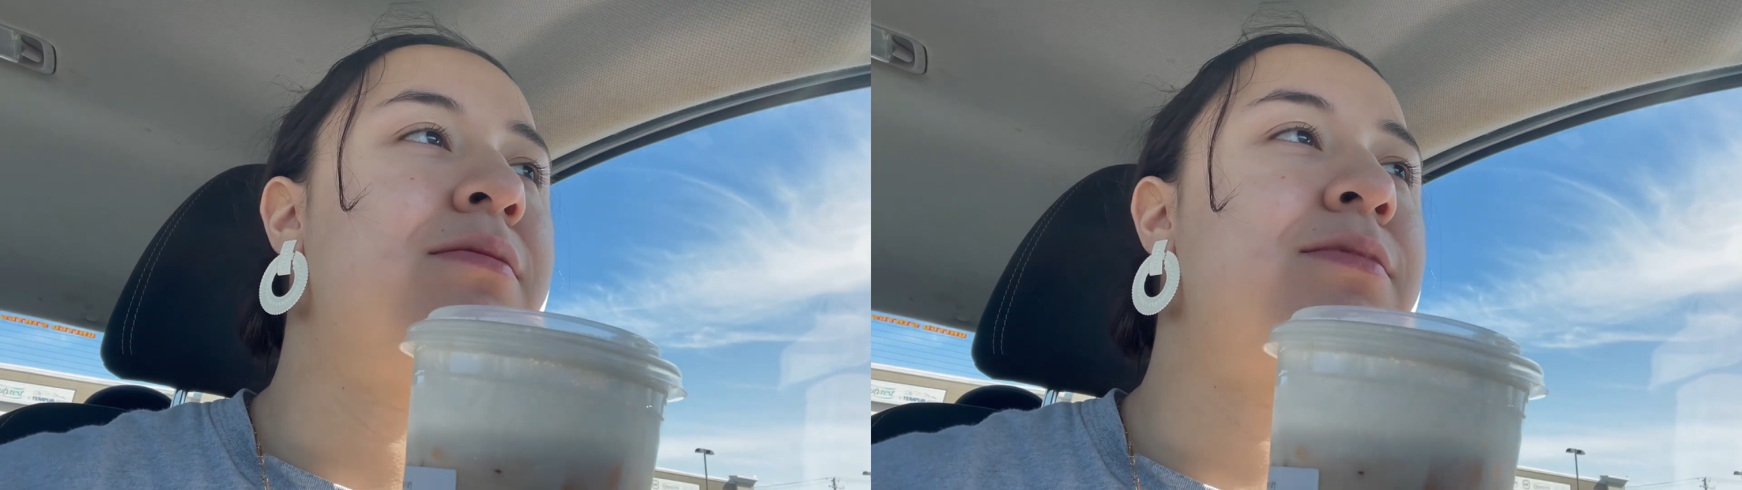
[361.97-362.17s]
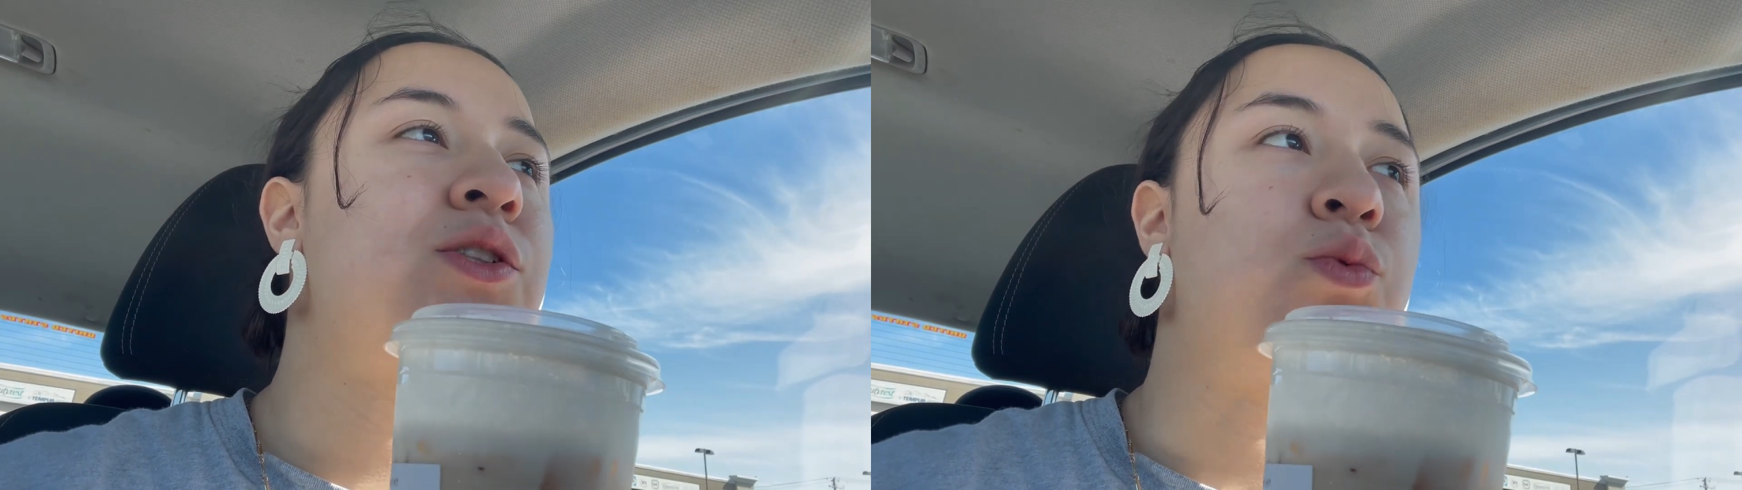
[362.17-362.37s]

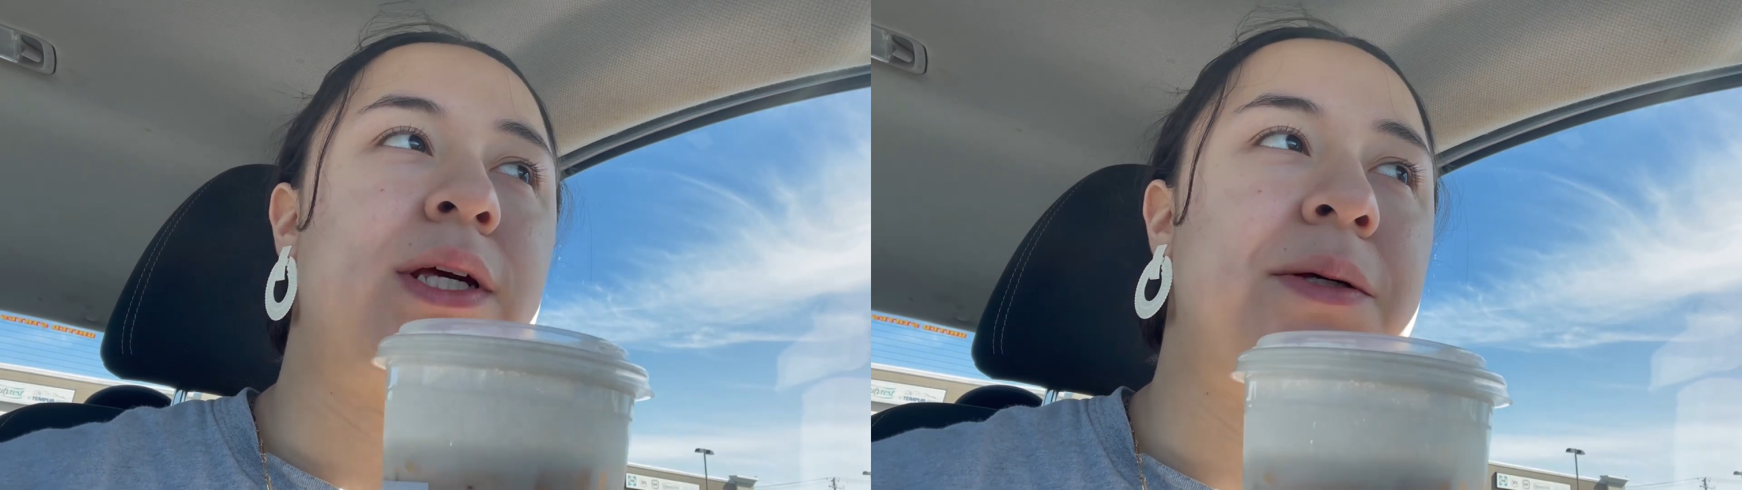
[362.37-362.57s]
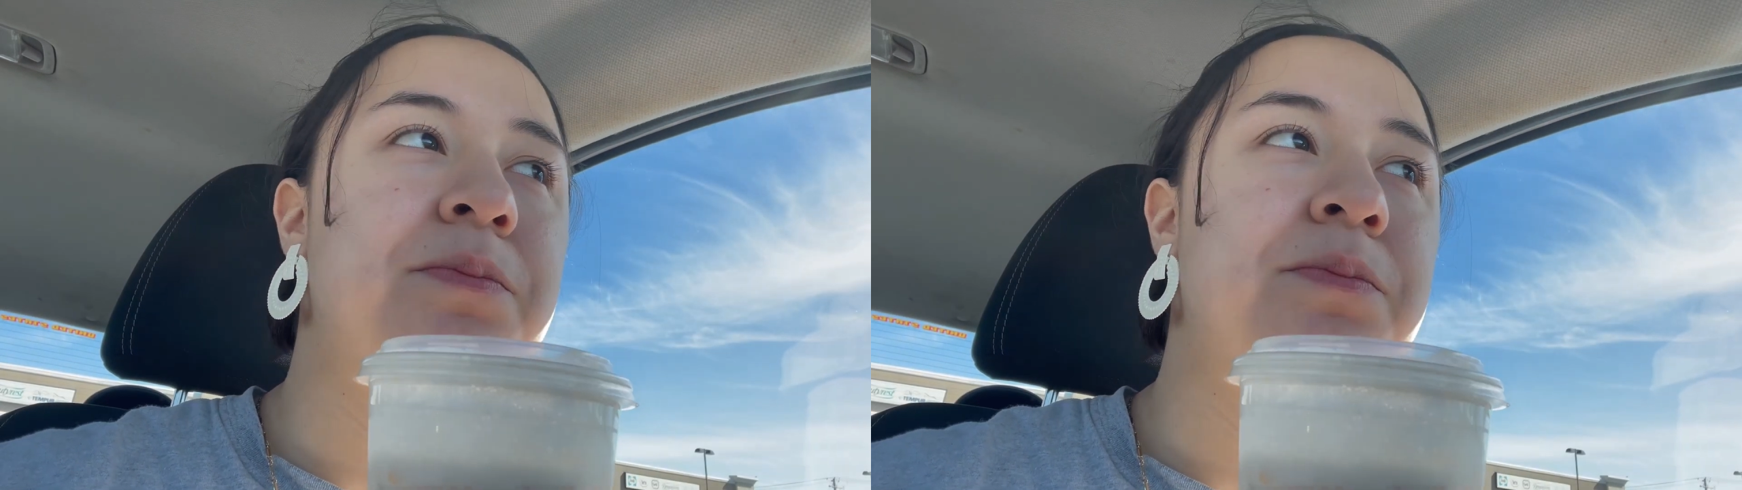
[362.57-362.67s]
sweet.